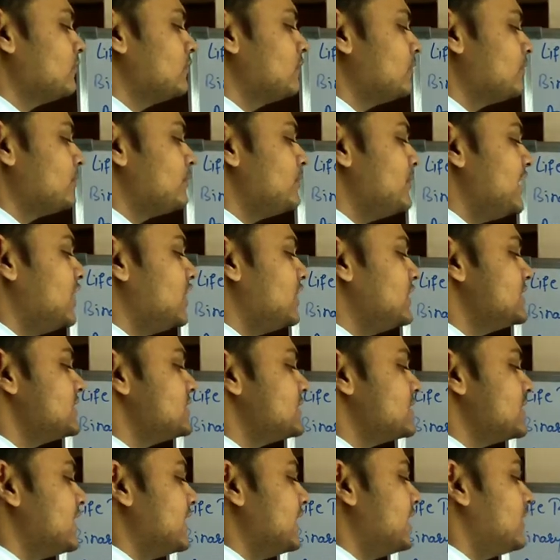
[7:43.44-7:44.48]
because
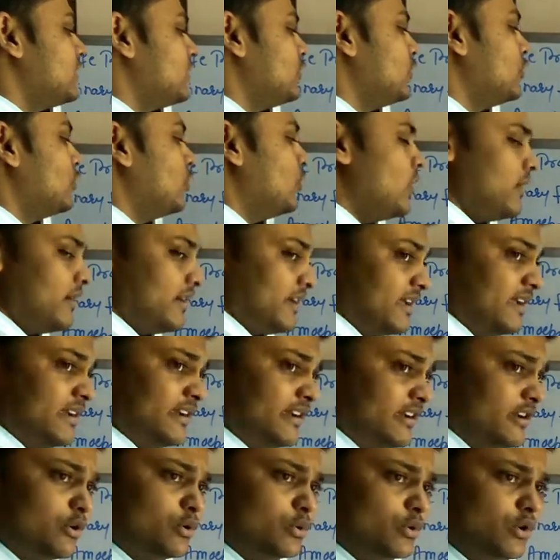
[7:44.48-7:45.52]
it
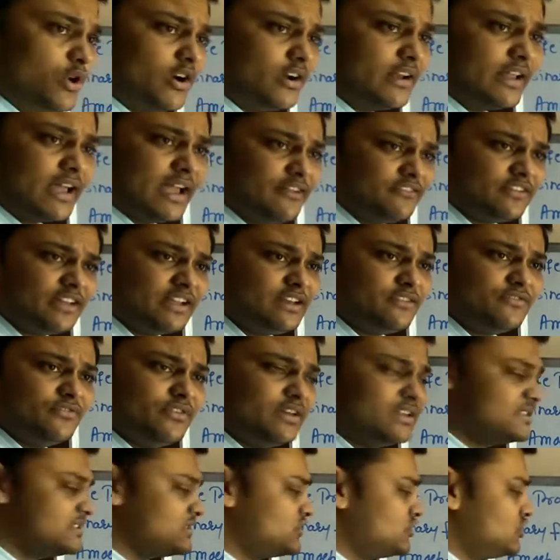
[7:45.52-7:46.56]
do not have any
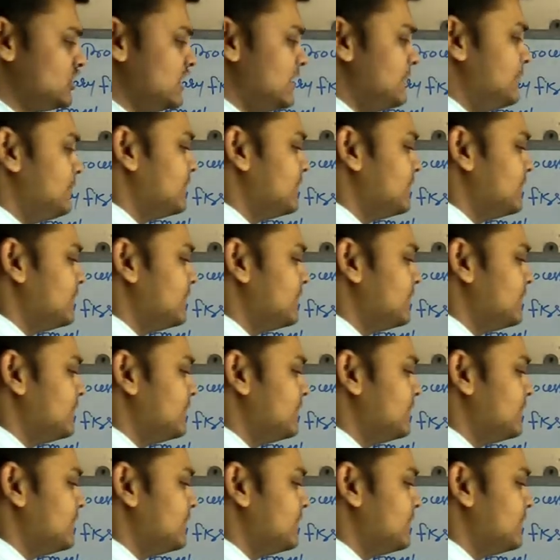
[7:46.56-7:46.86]
fixed shape.